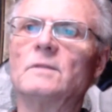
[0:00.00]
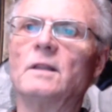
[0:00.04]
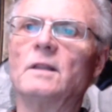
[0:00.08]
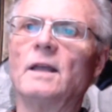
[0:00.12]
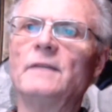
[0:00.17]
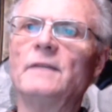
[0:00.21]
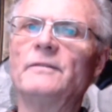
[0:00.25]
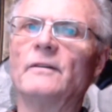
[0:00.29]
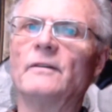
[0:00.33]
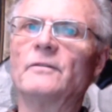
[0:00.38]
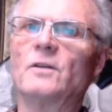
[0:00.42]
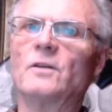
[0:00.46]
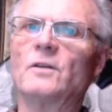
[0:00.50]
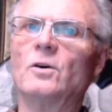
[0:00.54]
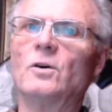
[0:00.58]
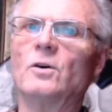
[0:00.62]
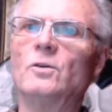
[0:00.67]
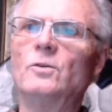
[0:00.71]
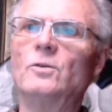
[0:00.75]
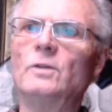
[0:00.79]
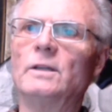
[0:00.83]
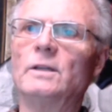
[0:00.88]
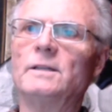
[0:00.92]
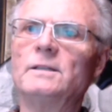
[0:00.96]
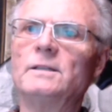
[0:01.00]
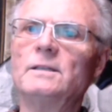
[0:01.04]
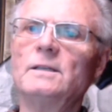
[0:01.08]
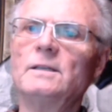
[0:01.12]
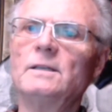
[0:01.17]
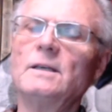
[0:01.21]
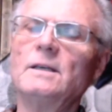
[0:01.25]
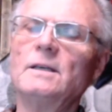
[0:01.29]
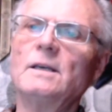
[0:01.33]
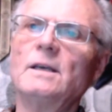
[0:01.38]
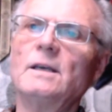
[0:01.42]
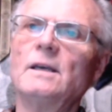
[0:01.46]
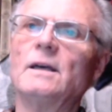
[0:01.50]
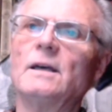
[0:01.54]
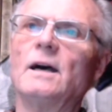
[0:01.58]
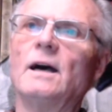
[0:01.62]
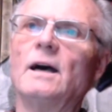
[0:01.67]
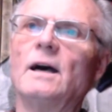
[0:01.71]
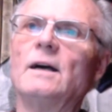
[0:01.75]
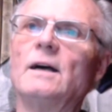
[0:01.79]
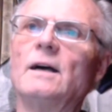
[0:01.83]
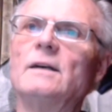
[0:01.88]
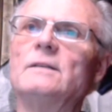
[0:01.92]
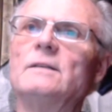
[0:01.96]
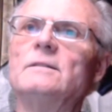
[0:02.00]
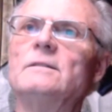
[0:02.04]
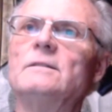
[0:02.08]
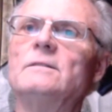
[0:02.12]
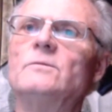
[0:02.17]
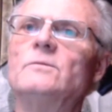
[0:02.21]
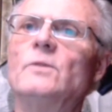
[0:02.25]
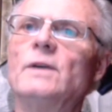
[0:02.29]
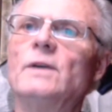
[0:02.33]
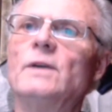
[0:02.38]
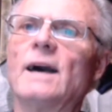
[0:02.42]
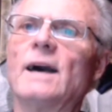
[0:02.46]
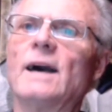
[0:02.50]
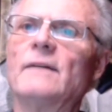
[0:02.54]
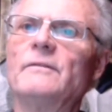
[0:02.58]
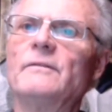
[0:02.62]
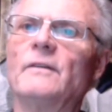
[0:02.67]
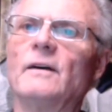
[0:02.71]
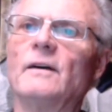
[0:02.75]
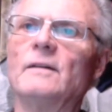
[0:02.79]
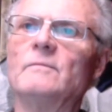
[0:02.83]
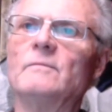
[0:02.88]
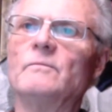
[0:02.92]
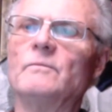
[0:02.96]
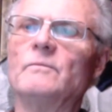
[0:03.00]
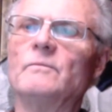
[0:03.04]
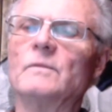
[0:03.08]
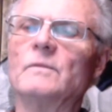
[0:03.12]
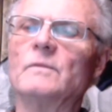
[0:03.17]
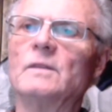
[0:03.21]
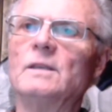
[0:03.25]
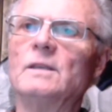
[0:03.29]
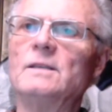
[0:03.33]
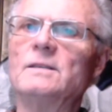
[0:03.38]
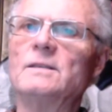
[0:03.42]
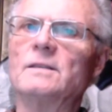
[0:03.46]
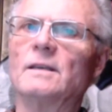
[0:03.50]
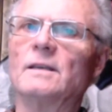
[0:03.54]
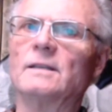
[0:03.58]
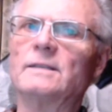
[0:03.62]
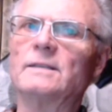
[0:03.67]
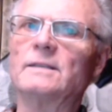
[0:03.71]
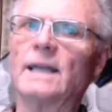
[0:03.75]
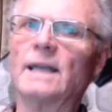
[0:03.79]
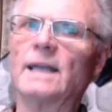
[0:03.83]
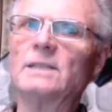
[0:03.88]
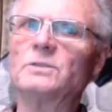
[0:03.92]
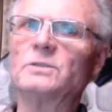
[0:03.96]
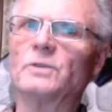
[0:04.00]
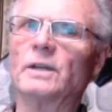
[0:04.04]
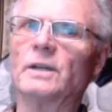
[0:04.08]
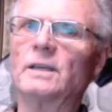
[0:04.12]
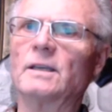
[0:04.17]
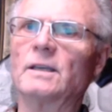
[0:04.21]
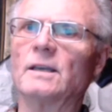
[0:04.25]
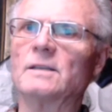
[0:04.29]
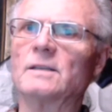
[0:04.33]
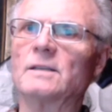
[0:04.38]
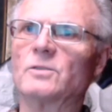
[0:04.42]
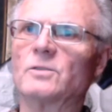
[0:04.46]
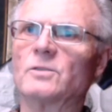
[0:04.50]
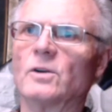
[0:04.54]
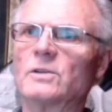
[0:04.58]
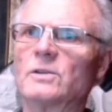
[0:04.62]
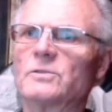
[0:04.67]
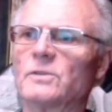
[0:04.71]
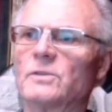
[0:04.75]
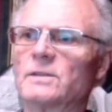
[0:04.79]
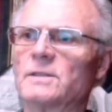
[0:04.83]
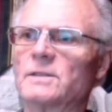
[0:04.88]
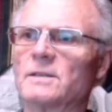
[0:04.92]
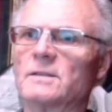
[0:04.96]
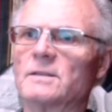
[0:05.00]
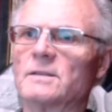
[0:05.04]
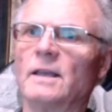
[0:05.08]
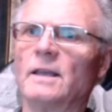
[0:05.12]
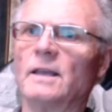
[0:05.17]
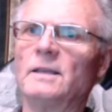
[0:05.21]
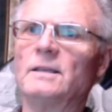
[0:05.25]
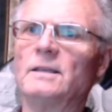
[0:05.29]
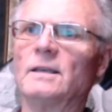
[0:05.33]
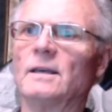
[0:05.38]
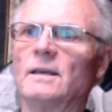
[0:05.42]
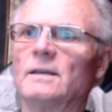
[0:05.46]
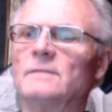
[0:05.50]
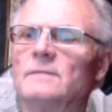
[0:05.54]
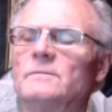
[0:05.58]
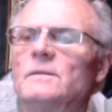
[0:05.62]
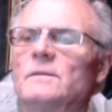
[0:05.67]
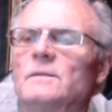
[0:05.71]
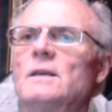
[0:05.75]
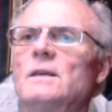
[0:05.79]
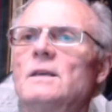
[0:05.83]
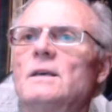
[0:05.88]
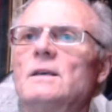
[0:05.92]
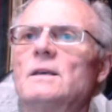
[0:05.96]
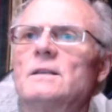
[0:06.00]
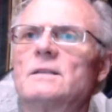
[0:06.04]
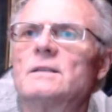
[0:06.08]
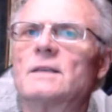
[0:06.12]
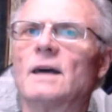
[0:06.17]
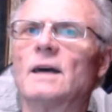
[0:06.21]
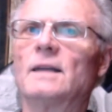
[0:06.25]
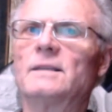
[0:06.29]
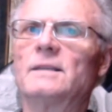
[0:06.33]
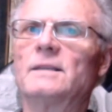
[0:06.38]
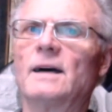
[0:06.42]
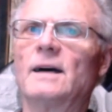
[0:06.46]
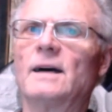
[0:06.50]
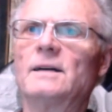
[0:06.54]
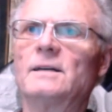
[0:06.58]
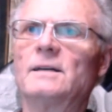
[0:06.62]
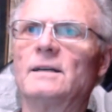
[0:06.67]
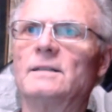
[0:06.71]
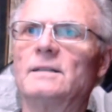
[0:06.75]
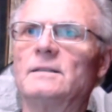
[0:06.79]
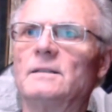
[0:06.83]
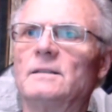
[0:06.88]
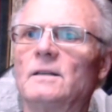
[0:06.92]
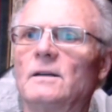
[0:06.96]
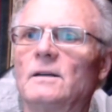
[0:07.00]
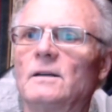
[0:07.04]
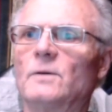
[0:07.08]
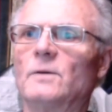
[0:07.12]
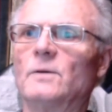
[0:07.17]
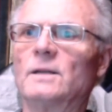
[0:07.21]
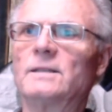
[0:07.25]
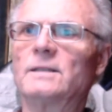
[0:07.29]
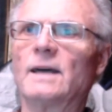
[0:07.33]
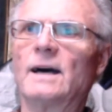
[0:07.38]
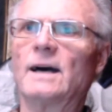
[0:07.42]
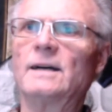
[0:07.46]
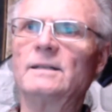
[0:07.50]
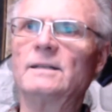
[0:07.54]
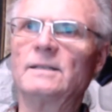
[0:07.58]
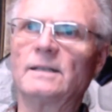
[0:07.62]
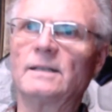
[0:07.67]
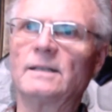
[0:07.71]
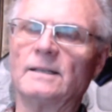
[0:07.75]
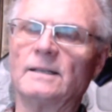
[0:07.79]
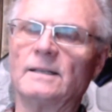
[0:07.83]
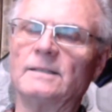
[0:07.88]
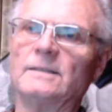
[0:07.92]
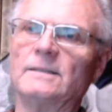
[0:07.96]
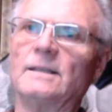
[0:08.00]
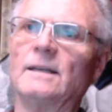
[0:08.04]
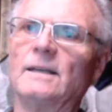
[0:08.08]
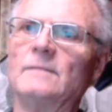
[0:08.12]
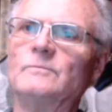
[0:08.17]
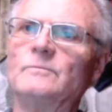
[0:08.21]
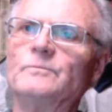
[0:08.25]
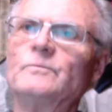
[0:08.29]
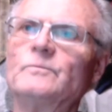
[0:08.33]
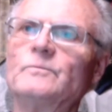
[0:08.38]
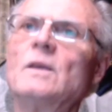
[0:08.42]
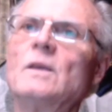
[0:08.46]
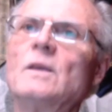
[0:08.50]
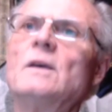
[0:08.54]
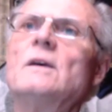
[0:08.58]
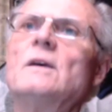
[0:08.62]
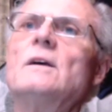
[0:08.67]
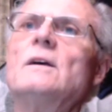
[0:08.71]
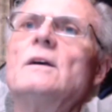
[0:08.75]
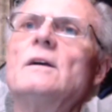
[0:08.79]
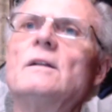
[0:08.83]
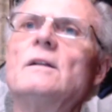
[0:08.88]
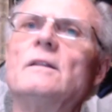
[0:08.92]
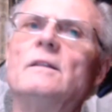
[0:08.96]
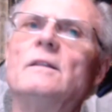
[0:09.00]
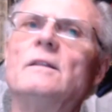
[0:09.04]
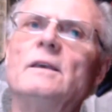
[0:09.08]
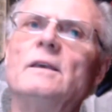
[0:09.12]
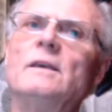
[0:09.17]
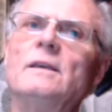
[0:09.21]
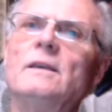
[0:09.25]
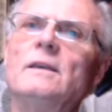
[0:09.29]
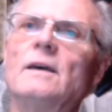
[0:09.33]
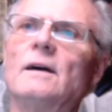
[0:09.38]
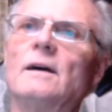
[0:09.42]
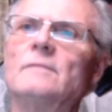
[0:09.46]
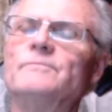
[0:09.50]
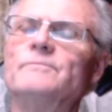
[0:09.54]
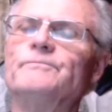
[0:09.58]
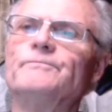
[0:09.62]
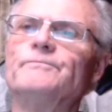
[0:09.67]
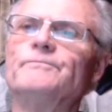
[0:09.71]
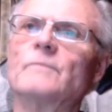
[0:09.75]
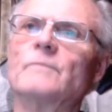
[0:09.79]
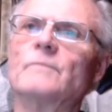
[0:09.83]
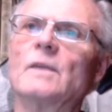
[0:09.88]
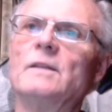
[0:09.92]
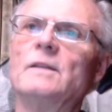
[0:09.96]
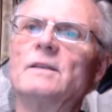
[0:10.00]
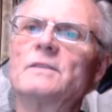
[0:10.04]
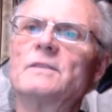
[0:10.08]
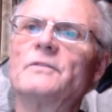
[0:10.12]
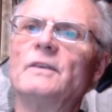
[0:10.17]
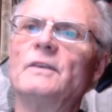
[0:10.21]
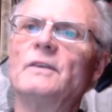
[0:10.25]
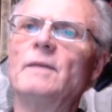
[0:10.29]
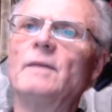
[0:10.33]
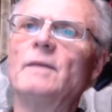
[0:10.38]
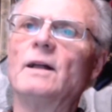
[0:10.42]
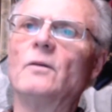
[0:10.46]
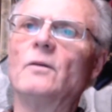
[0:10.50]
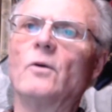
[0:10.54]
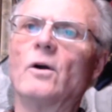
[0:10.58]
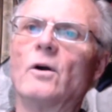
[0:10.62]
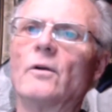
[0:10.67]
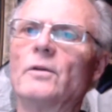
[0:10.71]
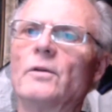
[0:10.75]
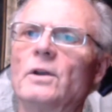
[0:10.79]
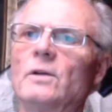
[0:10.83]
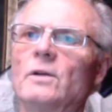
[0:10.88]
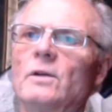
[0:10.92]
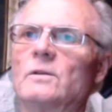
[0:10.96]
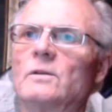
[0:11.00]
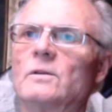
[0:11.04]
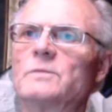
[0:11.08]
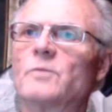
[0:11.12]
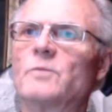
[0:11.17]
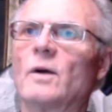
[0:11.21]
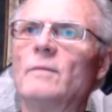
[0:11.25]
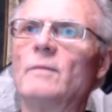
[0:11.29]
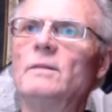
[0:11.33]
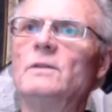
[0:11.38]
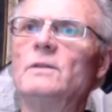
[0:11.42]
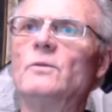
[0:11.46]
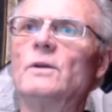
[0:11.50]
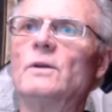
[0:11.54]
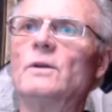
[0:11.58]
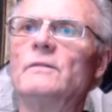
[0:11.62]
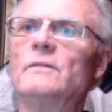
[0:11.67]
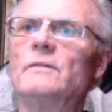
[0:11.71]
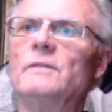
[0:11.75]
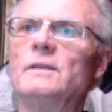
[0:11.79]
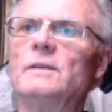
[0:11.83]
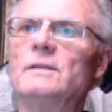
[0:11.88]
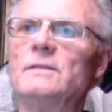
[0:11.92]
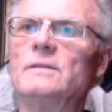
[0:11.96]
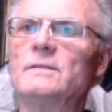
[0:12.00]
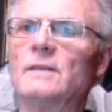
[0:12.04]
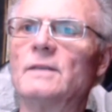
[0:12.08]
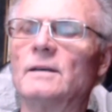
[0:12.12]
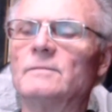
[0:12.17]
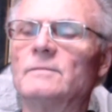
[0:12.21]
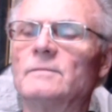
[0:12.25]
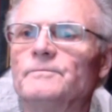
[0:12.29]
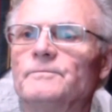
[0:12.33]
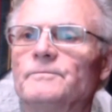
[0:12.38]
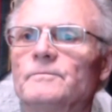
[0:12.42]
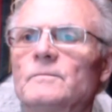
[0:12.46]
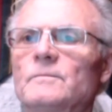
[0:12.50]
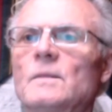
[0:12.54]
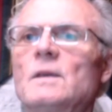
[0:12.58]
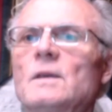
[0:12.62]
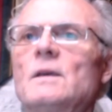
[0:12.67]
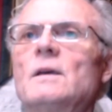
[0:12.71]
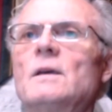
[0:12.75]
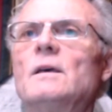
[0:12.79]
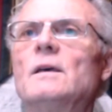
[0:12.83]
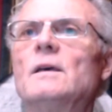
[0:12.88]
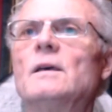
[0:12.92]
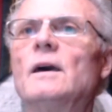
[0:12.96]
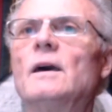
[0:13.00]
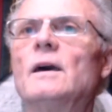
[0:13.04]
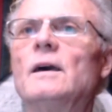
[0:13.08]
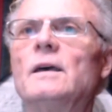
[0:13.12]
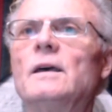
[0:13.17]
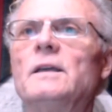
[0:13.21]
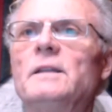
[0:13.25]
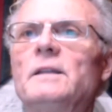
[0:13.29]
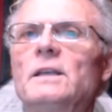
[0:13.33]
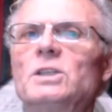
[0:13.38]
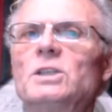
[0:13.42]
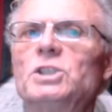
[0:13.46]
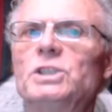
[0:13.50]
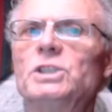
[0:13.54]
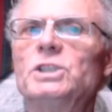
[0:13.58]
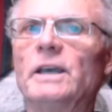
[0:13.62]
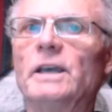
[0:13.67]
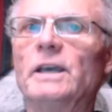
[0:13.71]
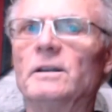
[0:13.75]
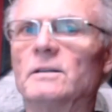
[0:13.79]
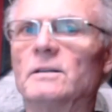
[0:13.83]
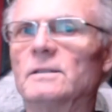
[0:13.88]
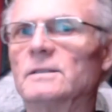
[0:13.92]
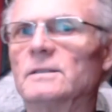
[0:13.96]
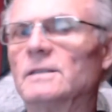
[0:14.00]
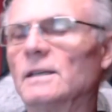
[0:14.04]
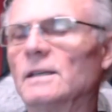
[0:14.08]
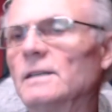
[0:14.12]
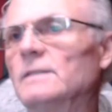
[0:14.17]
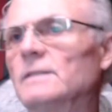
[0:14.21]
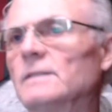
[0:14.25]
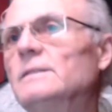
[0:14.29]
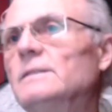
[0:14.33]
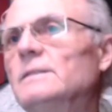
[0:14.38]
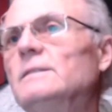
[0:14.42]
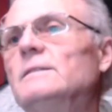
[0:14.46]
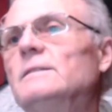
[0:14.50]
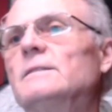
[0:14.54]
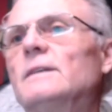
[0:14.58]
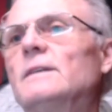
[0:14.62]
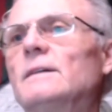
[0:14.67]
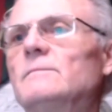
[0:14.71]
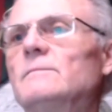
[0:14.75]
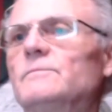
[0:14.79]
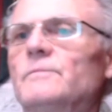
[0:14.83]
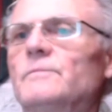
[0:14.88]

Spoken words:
life of Cuchulainn, we have these tantric sorceresses like Skatach and Watach, and this female warrior was probably one of these initiators, these